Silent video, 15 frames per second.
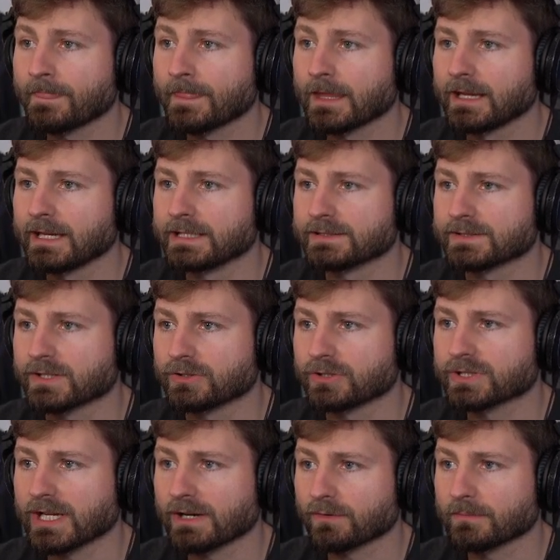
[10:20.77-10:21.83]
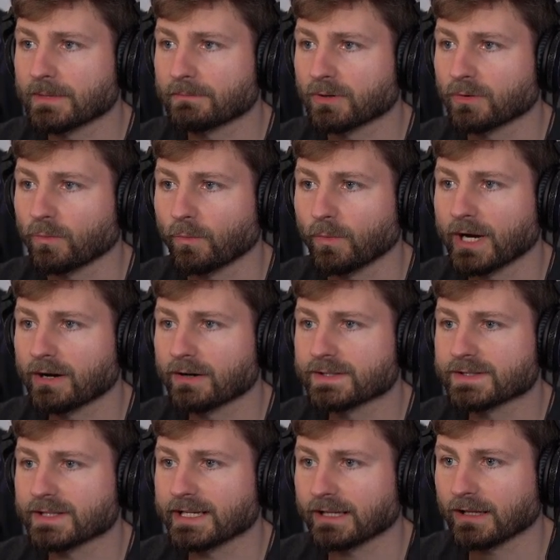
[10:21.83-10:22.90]
And so you just got to remember where
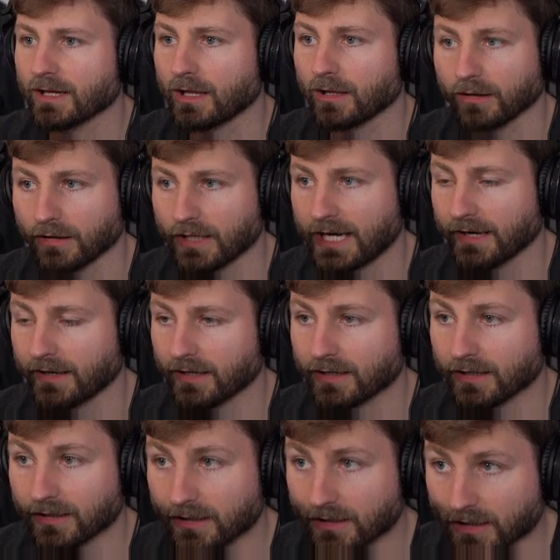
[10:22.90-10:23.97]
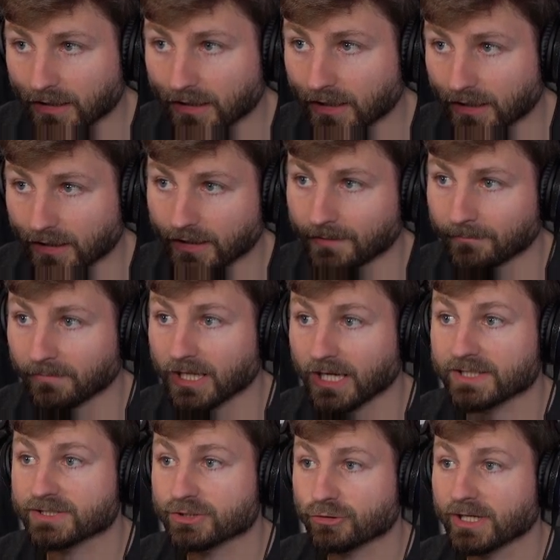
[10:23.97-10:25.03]
is like a lot
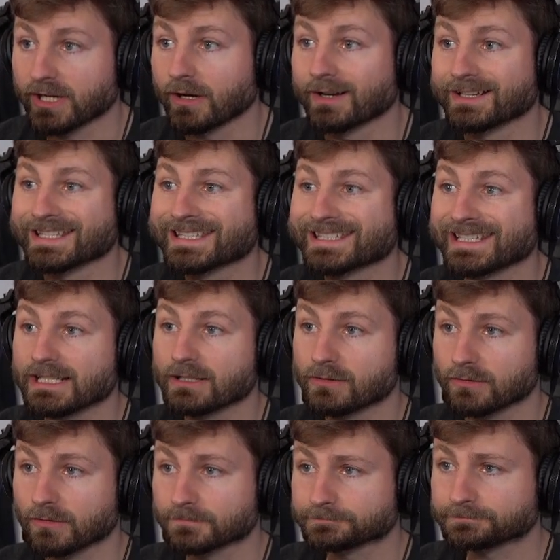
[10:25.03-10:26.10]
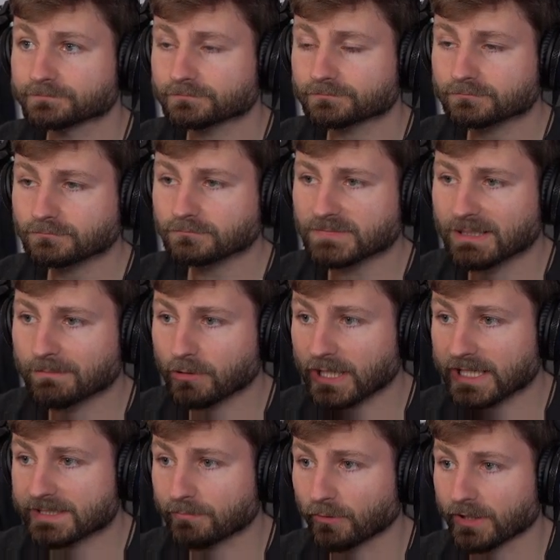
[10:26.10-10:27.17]
concentrated on a single
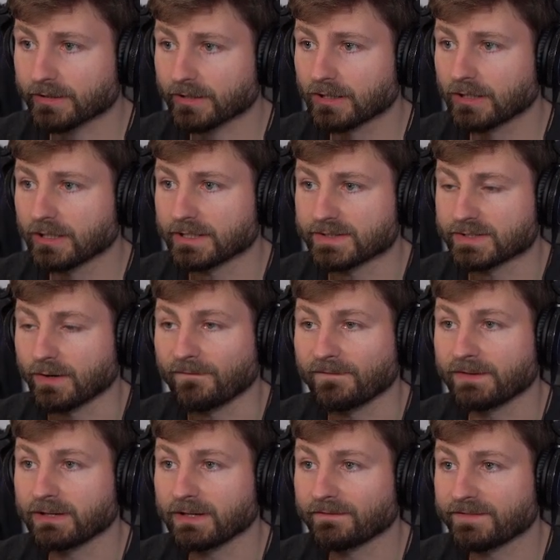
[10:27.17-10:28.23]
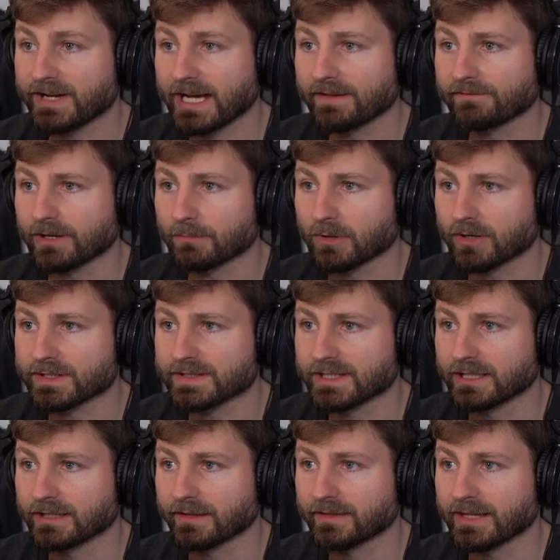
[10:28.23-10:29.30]
price point. And so 55, I'm already
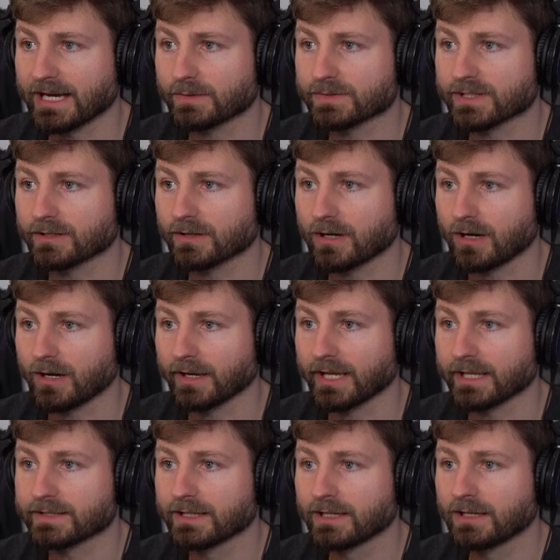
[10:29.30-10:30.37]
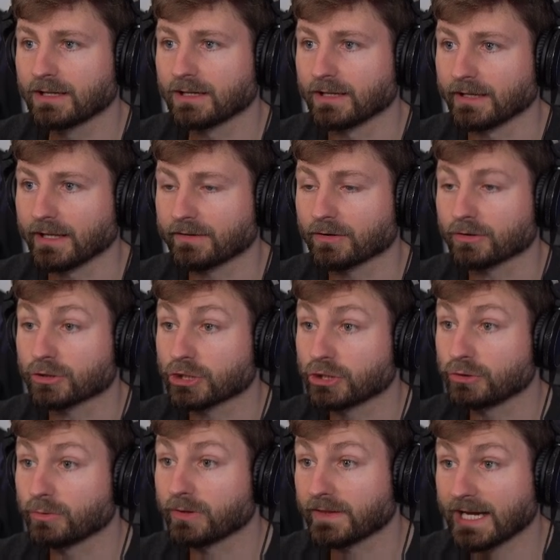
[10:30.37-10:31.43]
seeing 1,000 on it, another
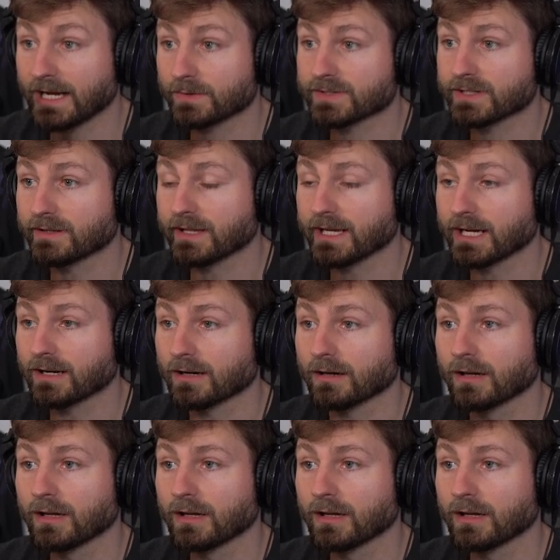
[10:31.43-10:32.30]
2,000 there.